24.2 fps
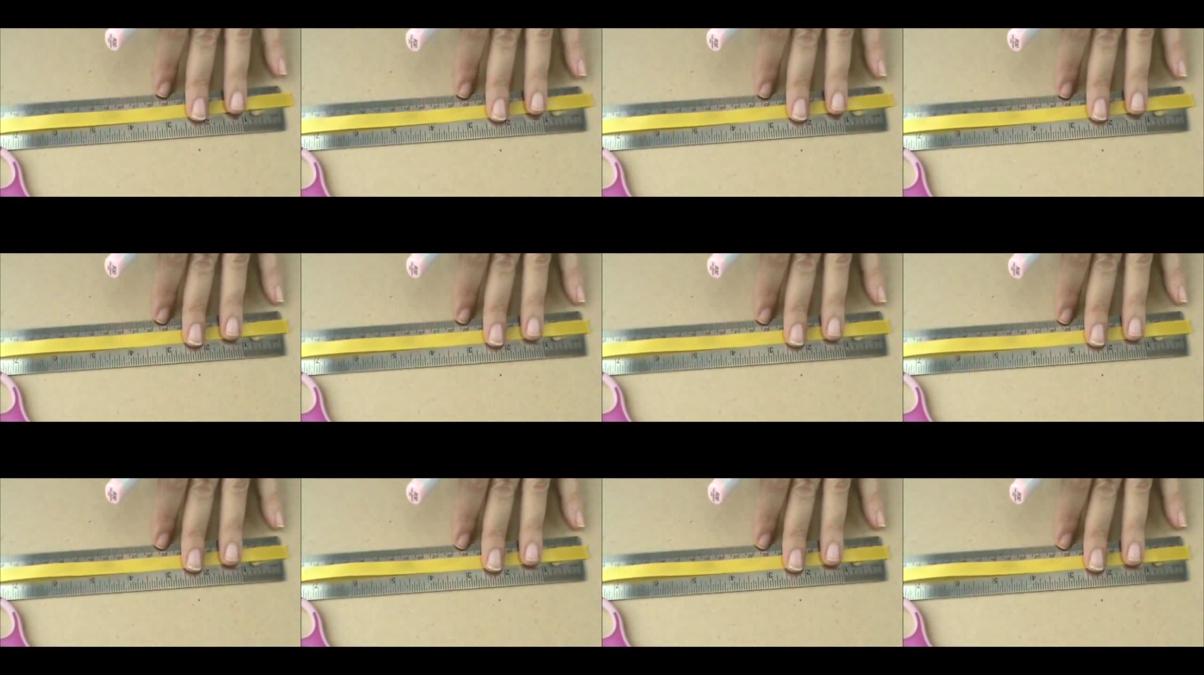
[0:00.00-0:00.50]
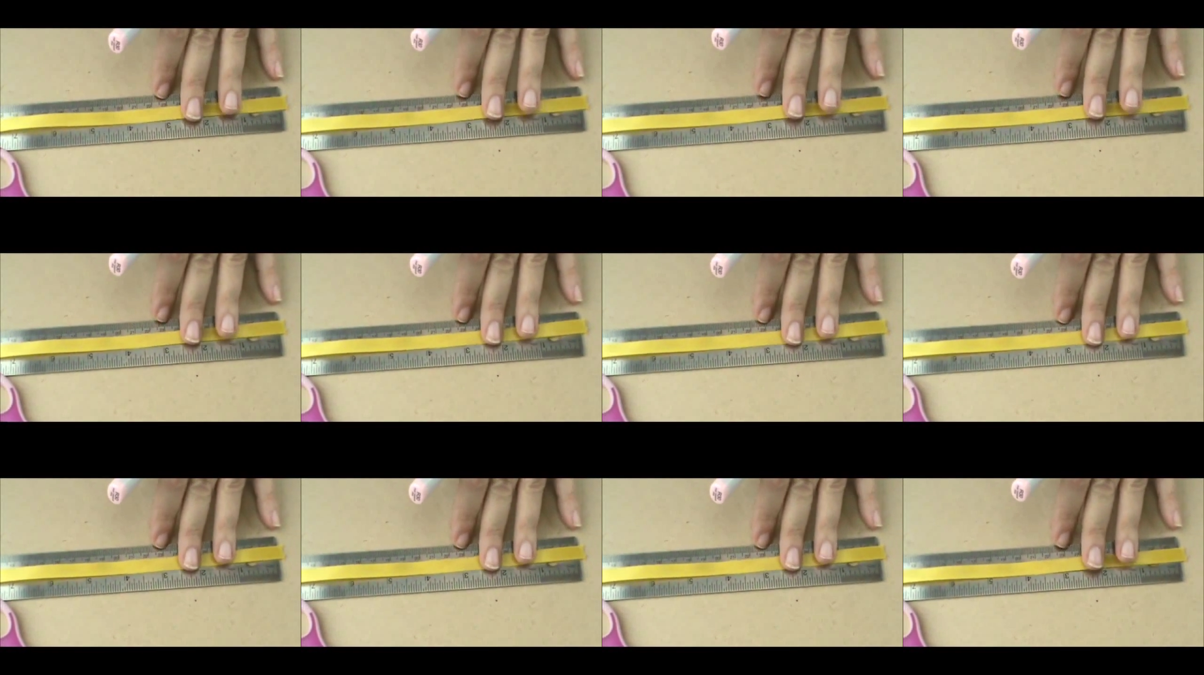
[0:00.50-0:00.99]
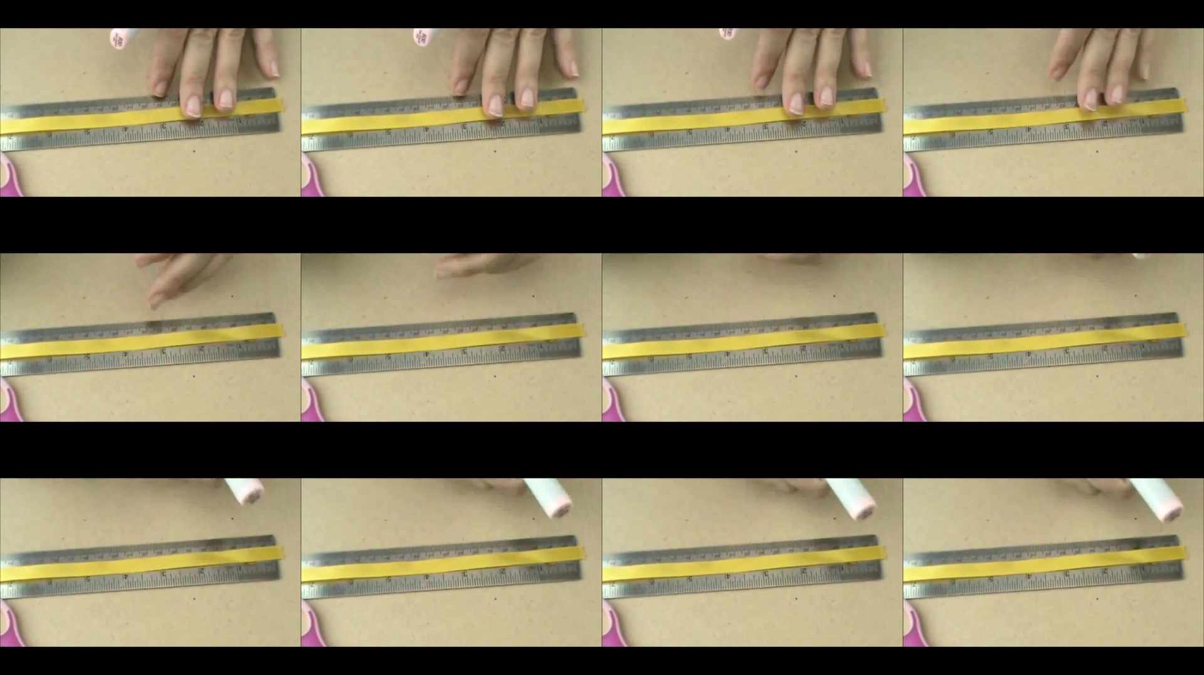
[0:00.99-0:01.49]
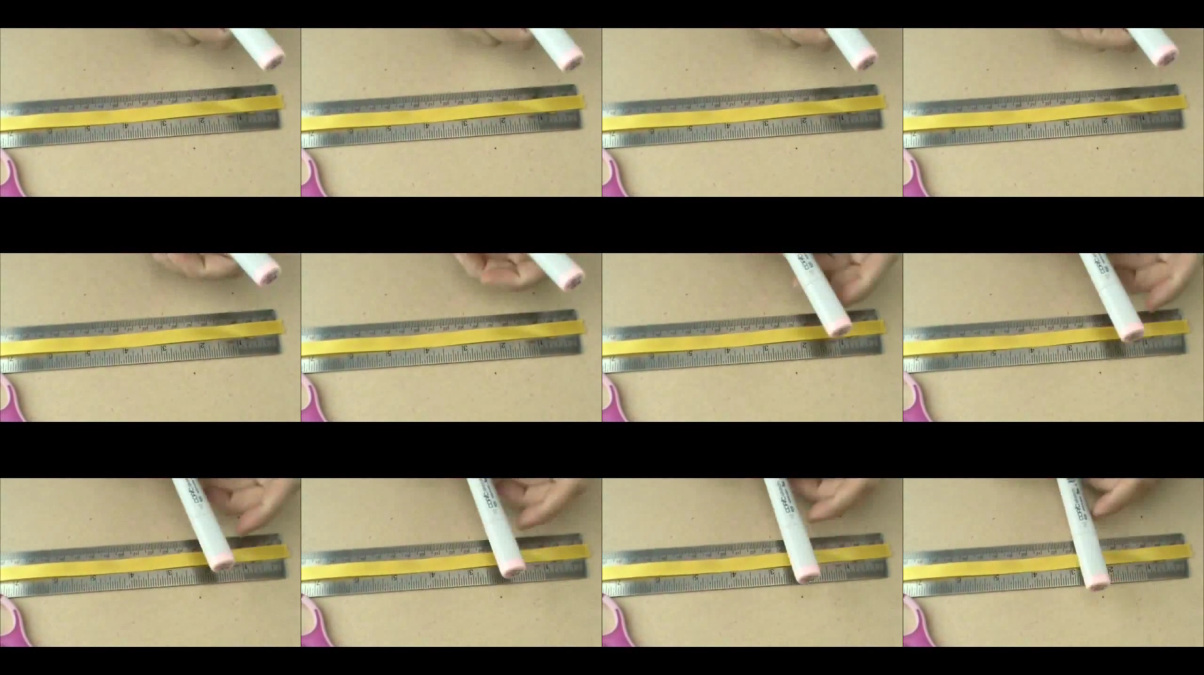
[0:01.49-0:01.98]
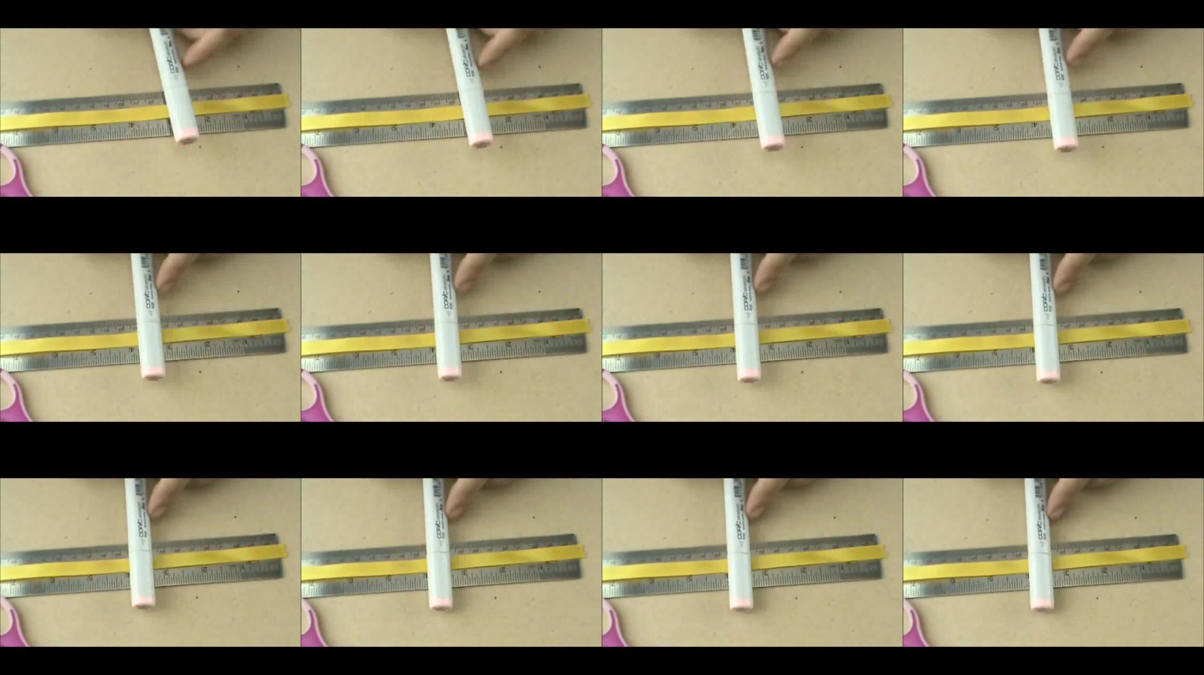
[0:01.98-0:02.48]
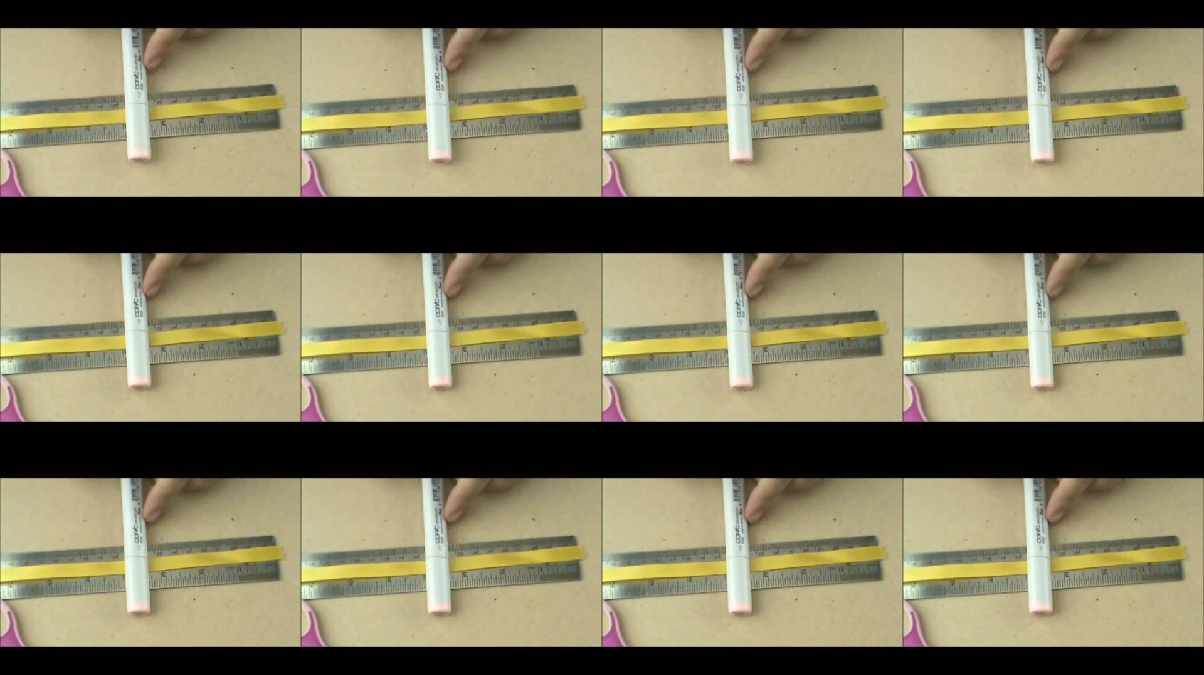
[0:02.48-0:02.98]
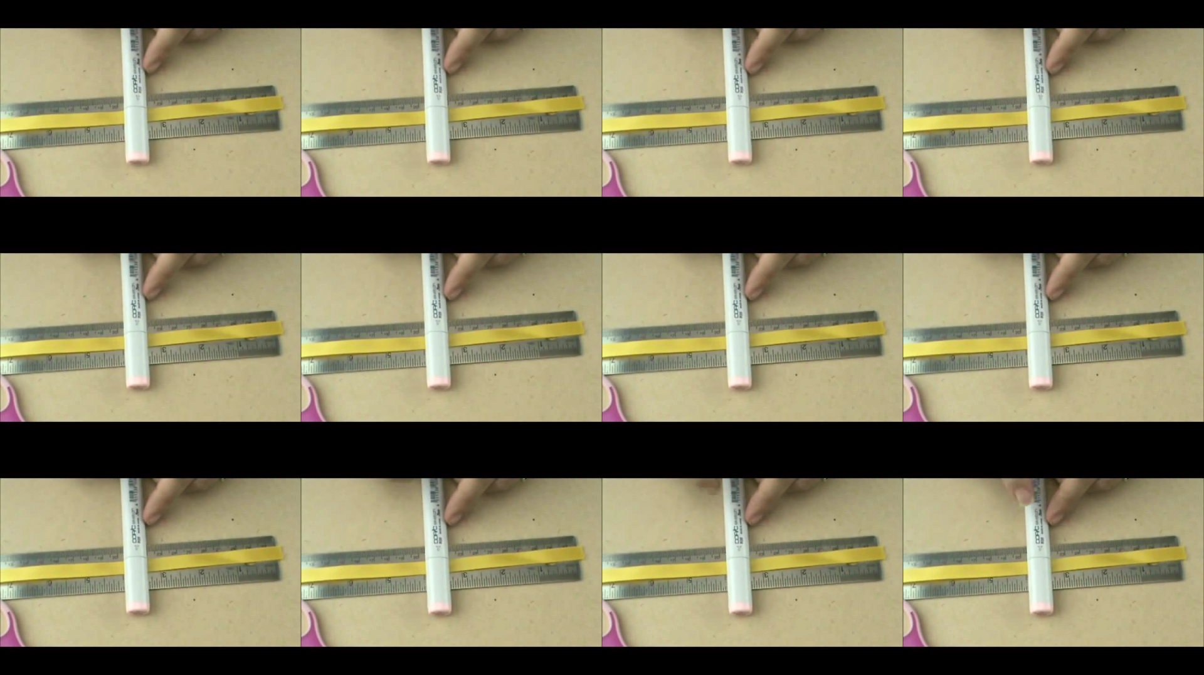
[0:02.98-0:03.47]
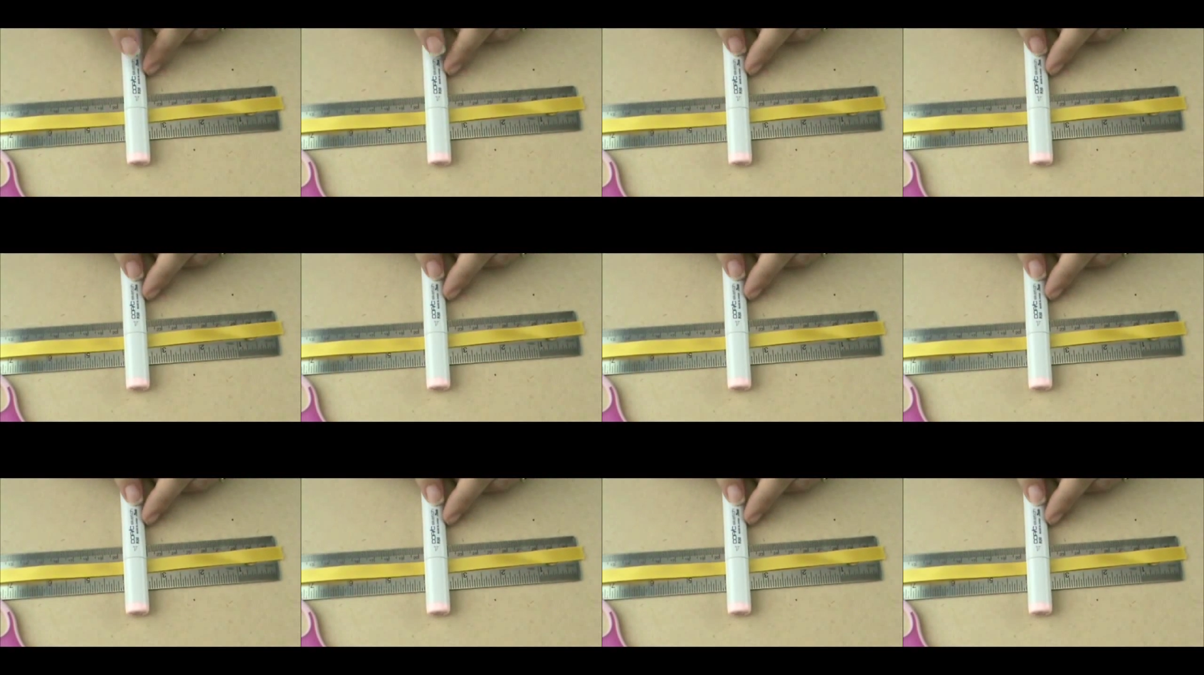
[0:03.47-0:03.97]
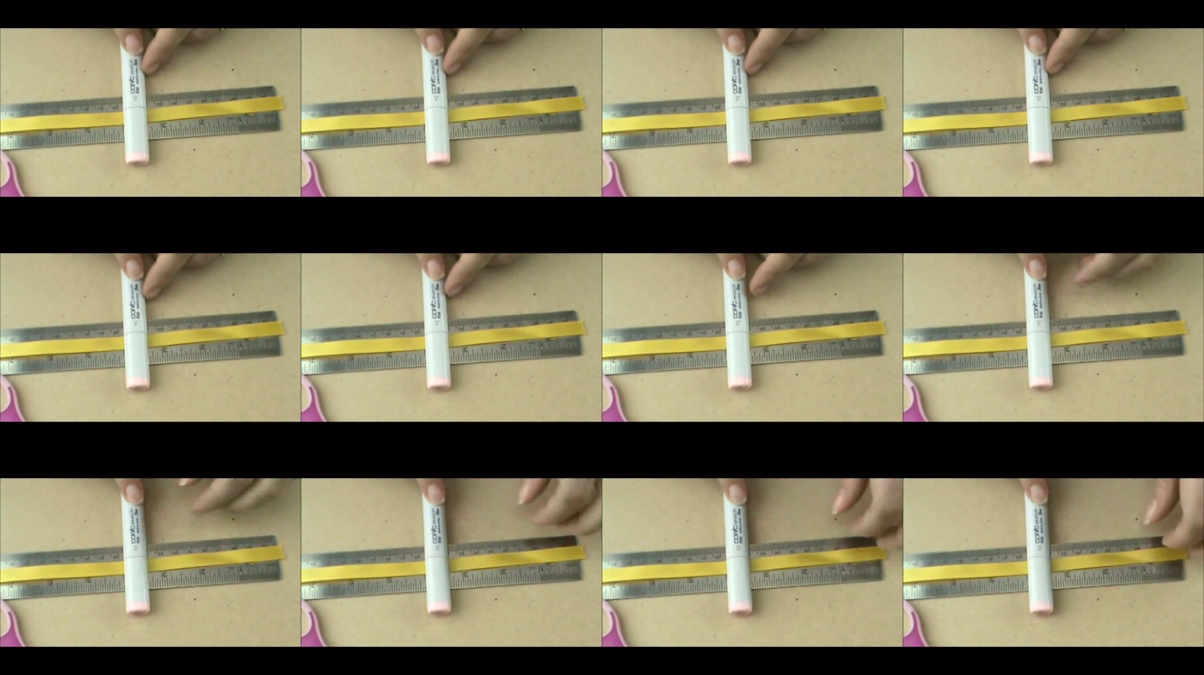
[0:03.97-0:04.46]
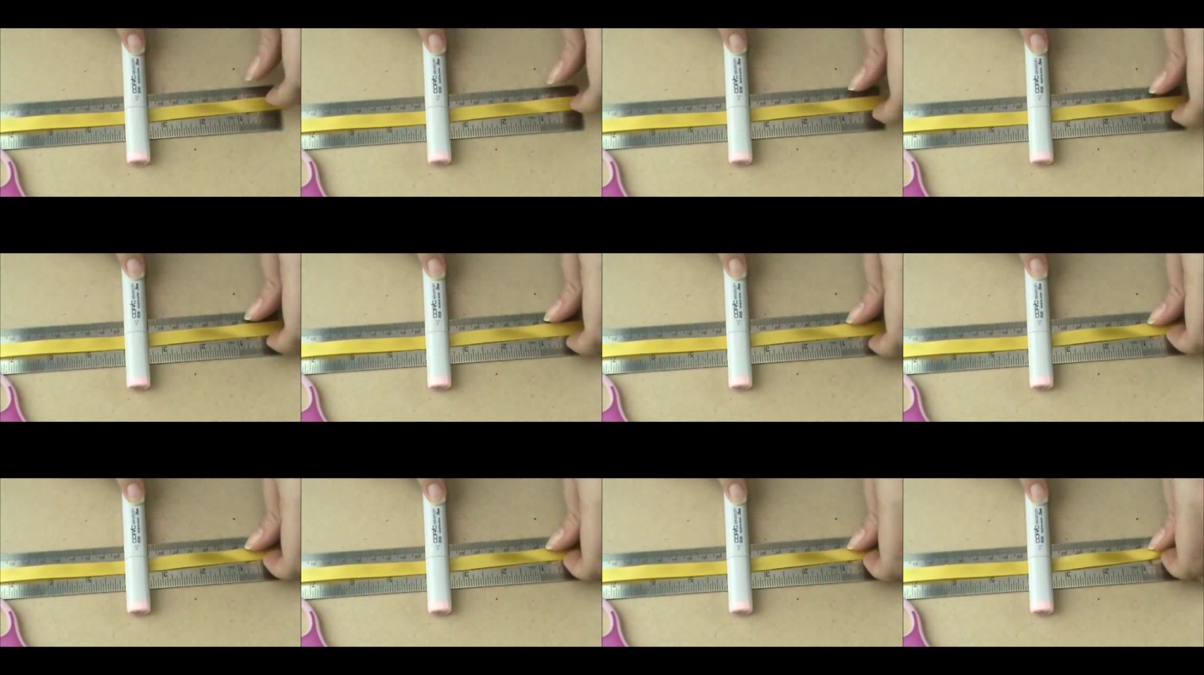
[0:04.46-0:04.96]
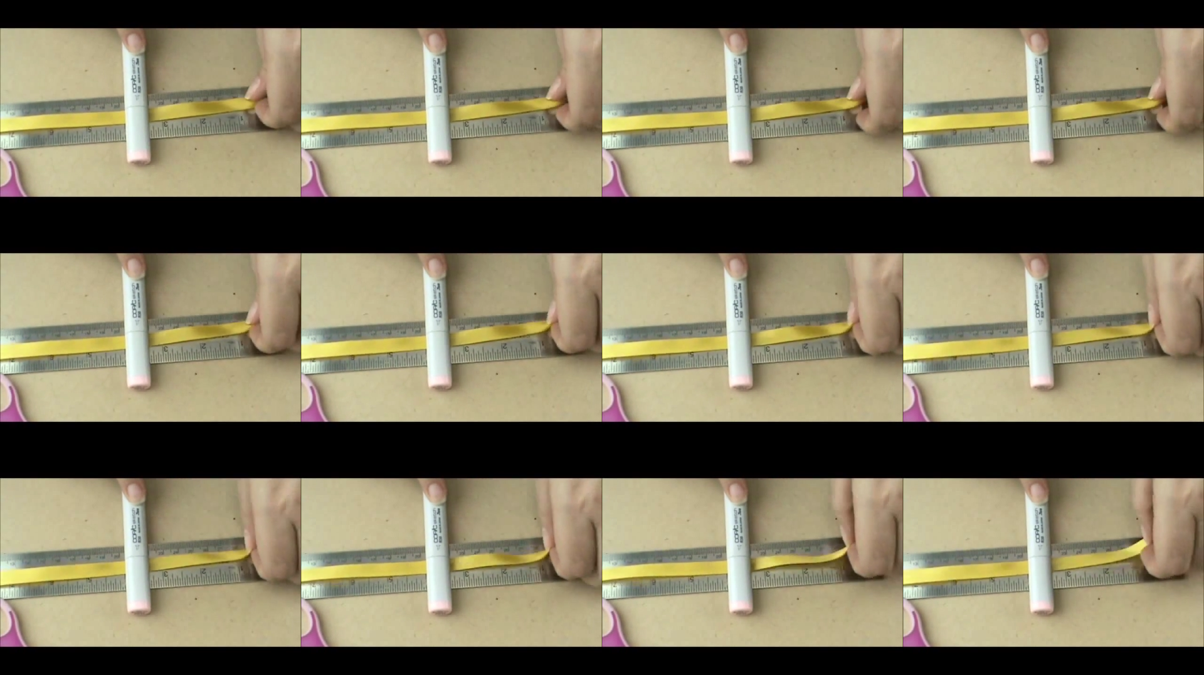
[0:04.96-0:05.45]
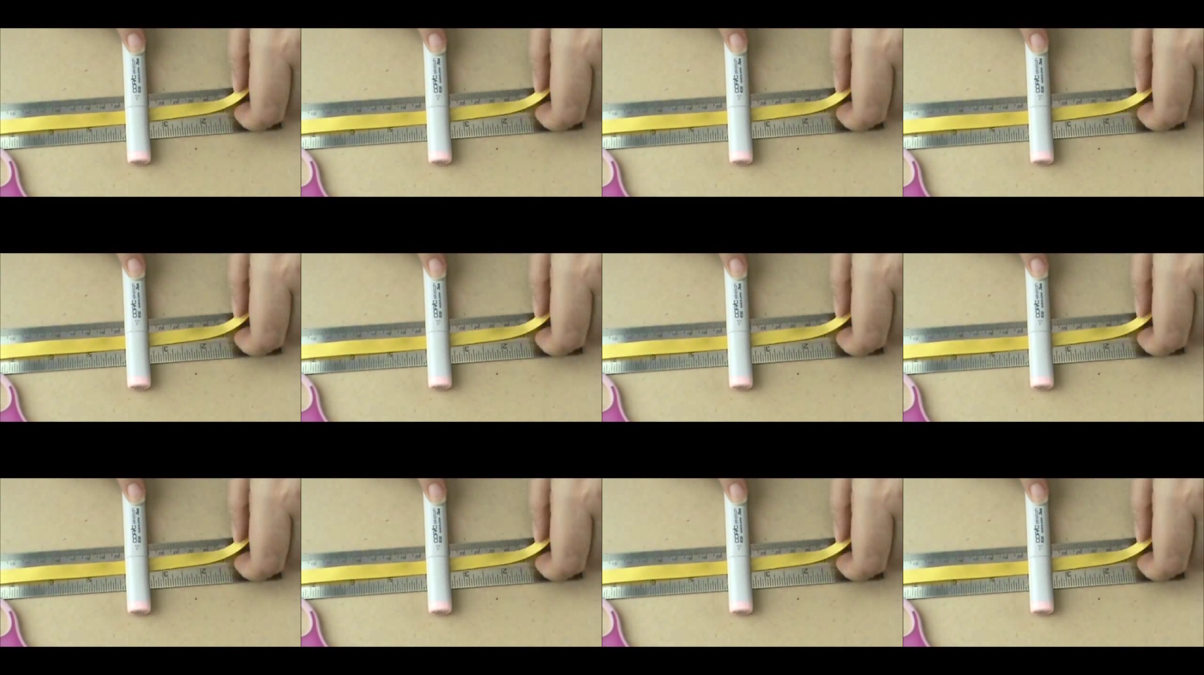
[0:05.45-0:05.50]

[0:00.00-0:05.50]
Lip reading: [unreadable: no face in view]